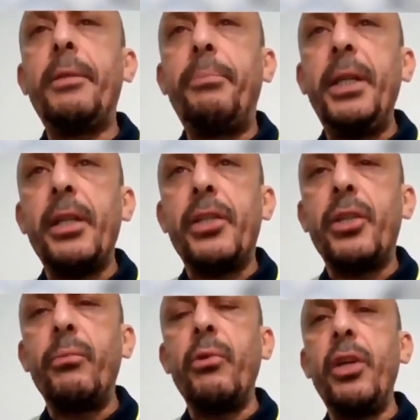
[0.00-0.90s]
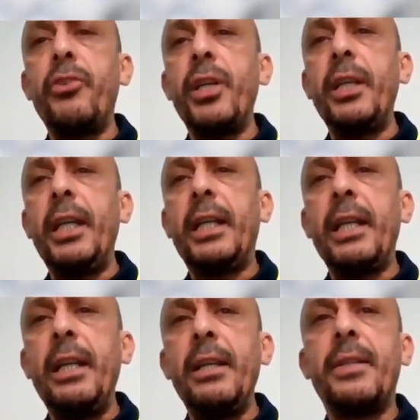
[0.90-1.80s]
With beta stimulation,
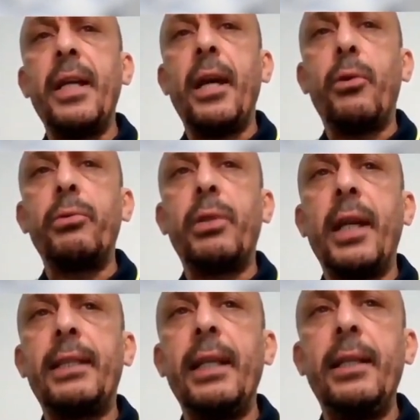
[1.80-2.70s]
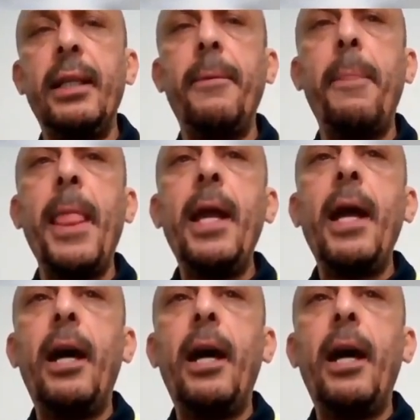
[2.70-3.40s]
increase the contractility.